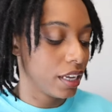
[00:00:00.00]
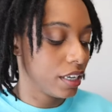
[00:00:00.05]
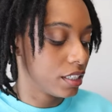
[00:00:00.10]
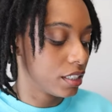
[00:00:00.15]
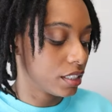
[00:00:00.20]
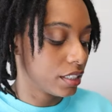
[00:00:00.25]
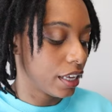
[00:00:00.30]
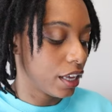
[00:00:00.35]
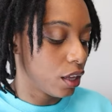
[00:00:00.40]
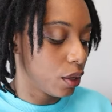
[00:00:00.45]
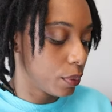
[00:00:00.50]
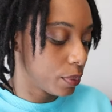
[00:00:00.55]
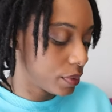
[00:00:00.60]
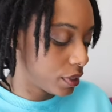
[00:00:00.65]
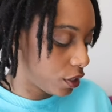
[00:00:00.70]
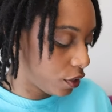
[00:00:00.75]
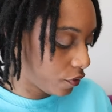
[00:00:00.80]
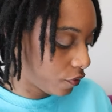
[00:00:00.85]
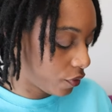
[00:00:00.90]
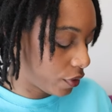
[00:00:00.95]
It just
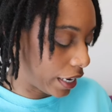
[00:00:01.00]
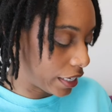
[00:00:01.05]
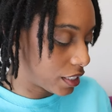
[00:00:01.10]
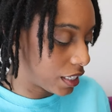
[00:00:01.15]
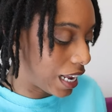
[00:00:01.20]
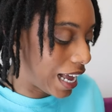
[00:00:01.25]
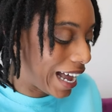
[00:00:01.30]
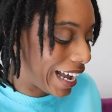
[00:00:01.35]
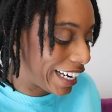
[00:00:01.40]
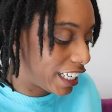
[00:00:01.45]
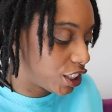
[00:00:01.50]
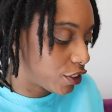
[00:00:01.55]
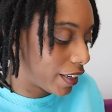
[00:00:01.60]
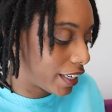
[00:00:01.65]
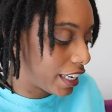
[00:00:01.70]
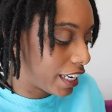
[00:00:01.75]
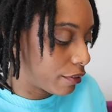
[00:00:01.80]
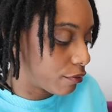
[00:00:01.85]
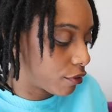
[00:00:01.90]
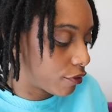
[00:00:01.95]
helps and you feel nice and
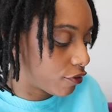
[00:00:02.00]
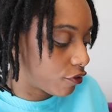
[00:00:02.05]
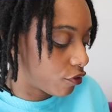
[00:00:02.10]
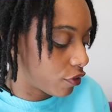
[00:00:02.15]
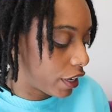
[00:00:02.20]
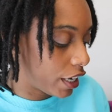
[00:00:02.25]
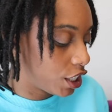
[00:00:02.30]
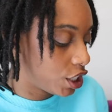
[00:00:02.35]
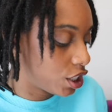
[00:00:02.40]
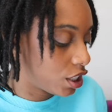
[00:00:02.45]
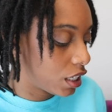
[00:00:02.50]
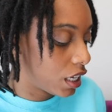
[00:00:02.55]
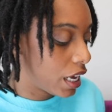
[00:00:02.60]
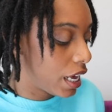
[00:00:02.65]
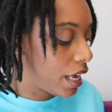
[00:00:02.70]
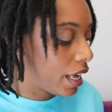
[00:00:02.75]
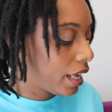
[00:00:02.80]
hydrated and refreshed.